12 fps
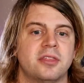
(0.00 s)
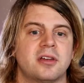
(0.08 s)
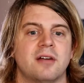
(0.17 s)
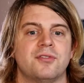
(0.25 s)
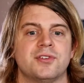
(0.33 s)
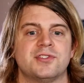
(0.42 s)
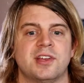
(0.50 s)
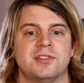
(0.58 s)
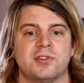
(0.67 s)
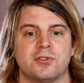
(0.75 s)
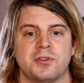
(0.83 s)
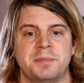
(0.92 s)
The governor said
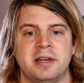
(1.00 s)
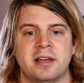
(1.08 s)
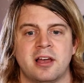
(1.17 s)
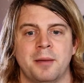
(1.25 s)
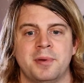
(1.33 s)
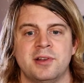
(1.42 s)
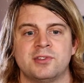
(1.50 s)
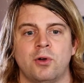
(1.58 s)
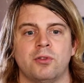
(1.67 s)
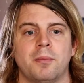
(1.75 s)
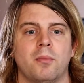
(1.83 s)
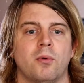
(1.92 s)
social media companies
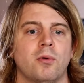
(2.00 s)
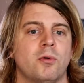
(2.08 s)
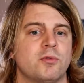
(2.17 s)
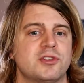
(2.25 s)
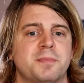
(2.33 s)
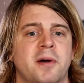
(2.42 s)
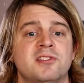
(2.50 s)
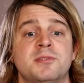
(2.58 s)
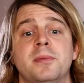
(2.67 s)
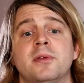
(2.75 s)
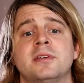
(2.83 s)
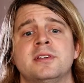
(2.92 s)
hold a moral
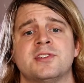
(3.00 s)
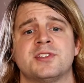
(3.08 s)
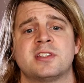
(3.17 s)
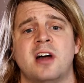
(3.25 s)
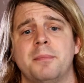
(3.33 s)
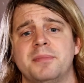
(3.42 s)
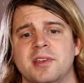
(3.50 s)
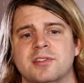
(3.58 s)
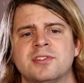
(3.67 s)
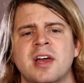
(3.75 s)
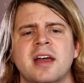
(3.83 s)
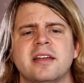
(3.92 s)
responsibility to stop
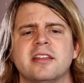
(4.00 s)
this,